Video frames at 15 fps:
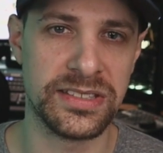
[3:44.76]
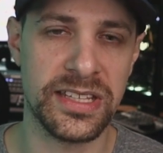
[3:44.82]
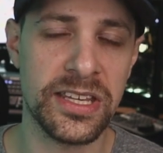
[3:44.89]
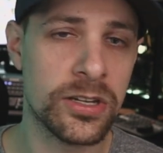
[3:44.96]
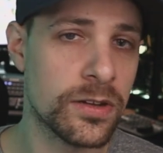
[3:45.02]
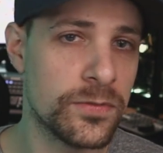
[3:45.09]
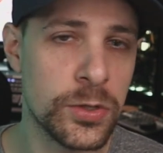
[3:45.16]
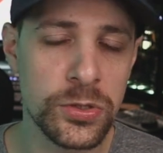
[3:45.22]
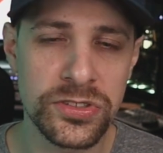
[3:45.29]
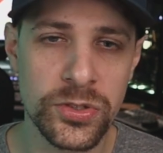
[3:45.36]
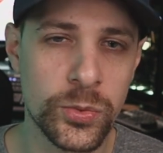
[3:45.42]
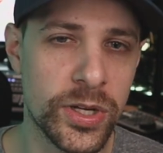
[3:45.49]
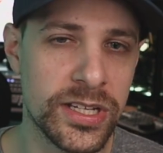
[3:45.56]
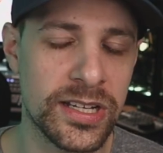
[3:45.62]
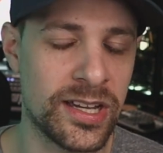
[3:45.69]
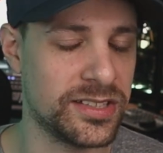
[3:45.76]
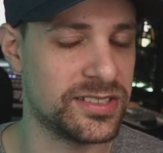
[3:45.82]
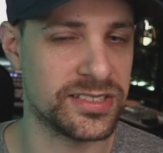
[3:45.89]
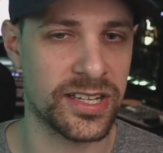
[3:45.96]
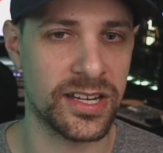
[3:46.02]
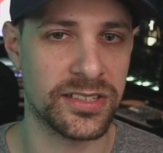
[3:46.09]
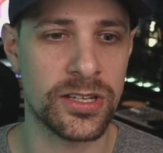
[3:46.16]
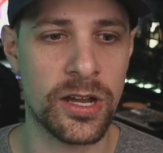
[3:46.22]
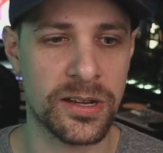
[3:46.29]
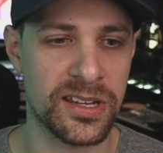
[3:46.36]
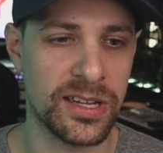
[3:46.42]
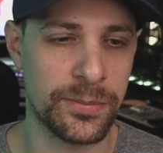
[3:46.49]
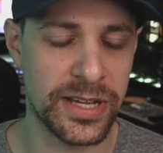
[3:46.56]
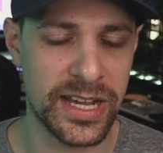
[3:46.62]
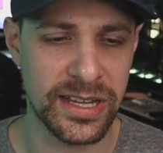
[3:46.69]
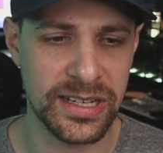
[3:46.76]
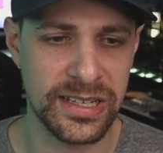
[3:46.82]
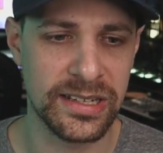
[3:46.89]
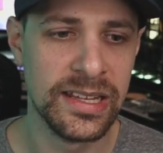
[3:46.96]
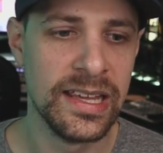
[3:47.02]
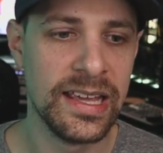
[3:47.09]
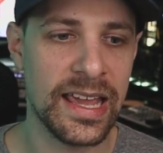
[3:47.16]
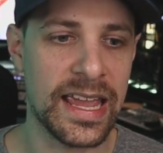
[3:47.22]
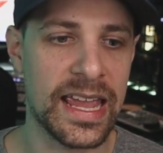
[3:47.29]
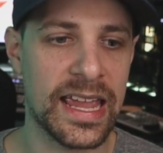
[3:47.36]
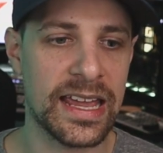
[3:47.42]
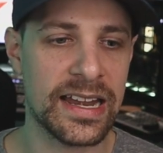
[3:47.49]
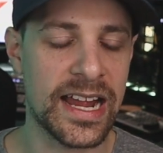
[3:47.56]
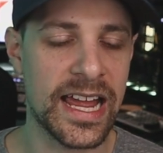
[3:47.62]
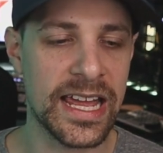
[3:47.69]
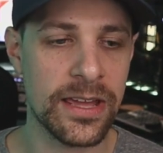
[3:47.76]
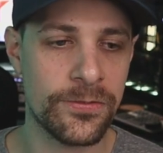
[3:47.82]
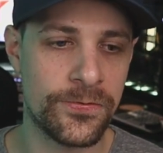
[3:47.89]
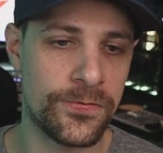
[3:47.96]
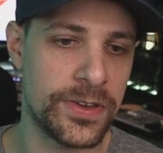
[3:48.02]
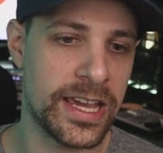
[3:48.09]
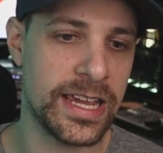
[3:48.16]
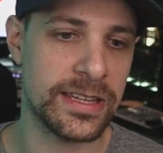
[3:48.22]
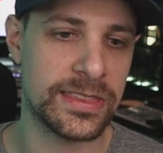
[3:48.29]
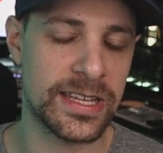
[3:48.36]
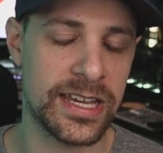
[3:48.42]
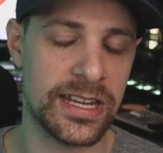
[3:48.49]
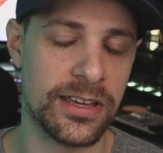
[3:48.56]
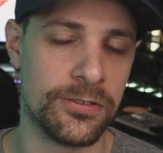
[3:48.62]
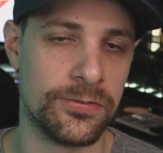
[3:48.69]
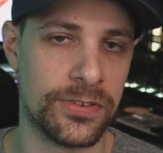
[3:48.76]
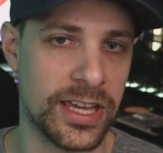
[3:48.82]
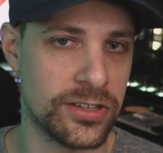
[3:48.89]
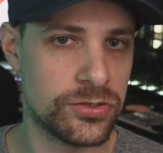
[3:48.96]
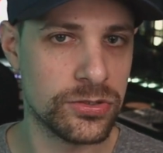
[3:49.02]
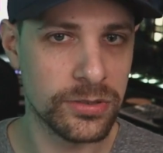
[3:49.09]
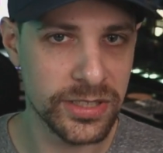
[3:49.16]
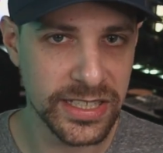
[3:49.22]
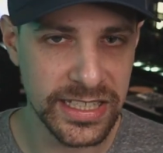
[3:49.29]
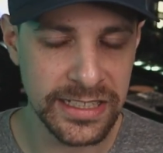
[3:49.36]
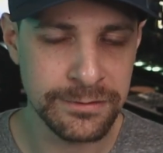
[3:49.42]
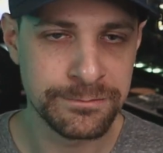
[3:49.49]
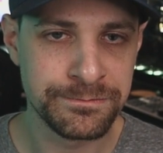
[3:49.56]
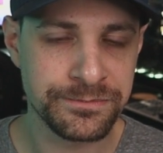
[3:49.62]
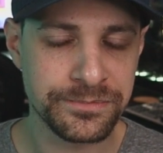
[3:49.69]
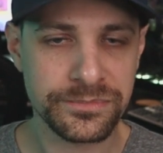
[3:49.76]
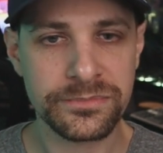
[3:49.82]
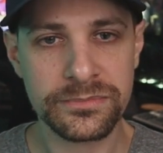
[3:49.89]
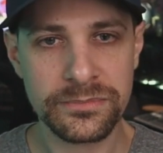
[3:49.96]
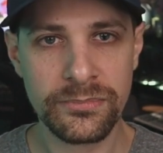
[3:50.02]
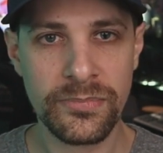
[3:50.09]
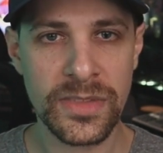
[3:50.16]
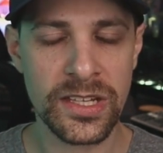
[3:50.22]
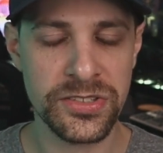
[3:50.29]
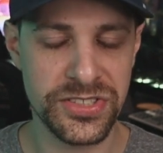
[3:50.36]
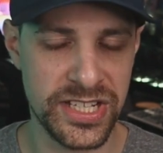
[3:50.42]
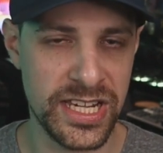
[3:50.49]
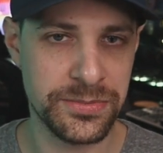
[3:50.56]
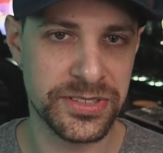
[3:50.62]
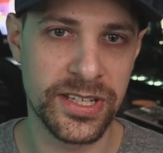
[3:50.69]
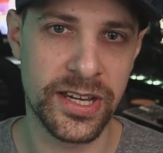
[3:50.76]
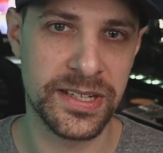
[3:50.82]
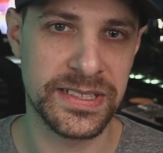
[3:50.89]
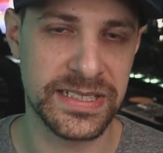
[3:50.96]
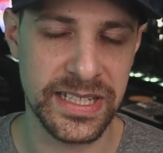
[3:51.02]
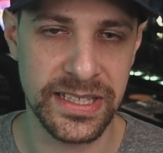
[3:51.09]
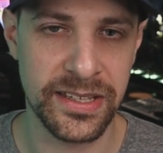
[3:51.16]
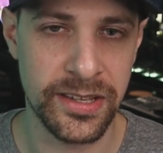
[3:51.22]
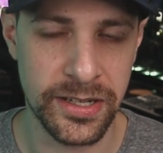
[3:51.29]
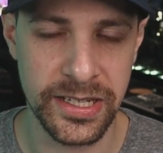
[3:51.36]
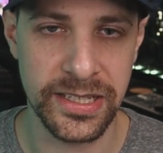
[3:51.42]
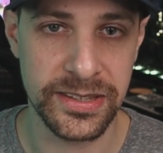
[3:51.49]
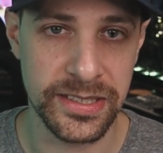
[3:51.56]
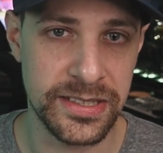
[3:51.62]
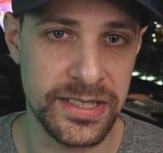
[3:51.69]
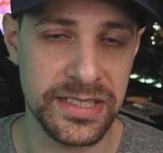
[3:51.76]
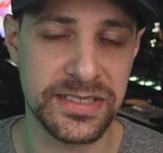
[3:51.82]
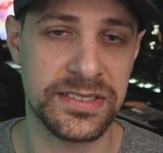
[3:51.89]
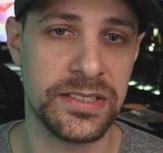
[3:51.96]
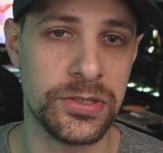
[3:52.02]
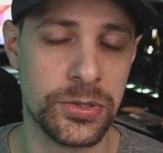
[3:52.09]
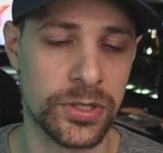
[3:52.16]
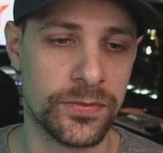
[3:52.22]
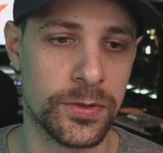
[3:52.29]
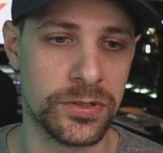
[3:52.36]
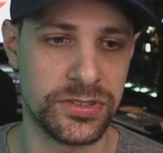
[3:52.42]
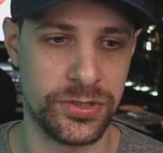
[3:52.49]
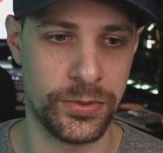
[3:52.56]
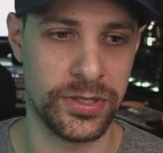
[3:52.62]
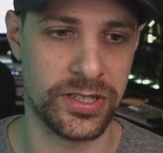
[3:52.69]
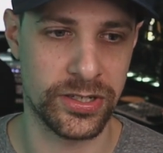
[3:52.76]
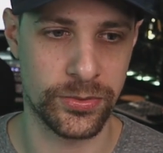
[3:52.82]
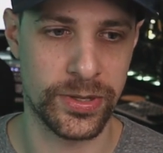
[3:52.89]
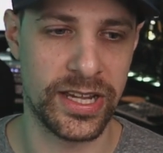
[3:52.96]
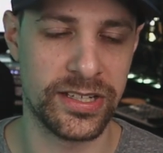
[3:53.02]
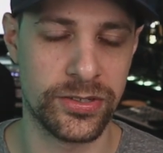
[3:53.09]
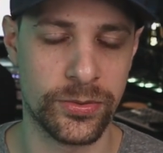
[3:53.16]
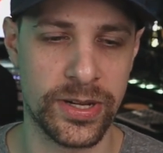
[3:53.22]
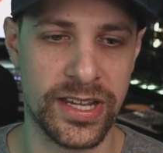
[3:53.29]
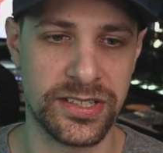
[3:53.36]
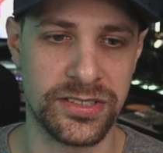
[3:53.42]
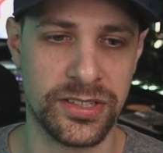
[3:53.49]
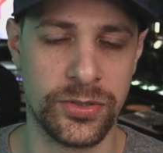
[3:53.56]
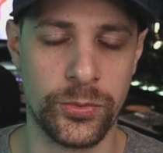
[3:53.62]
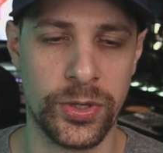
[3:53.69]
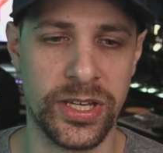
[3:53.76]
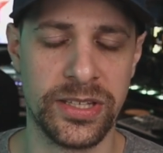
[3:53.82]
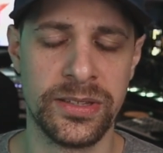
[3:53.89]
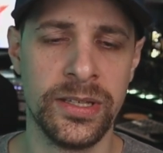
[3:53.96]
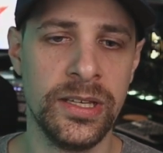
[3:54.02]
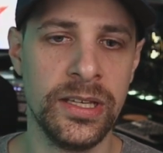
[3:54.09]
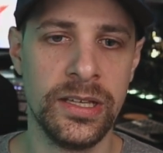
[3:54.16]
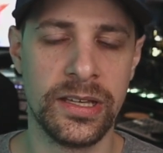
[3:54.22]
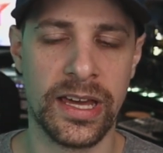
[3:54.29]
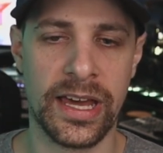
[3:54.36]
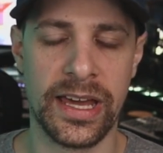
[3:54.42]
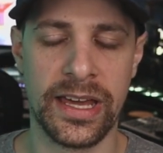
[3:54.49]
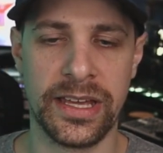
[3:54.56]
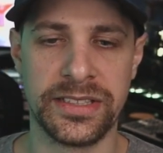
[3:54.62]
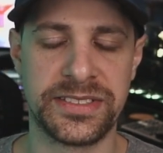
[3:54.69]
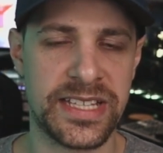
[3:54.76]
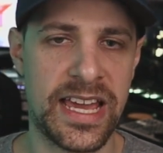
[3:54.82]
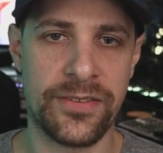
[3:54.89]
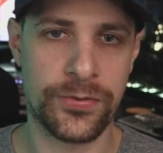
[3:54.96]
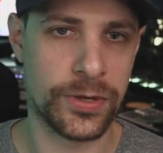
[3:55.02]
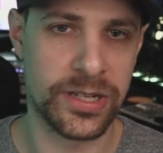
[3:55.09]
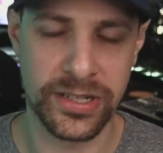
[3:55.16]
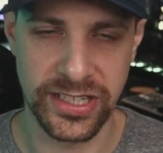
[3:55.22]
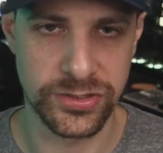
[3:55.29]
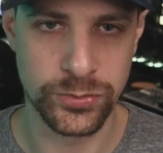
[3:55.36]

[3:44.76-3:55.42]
interviews and whatnot, just kind of talking about it. And I have faith that eventually James Gunn is going to get the DC universe going in the right direction with Safran as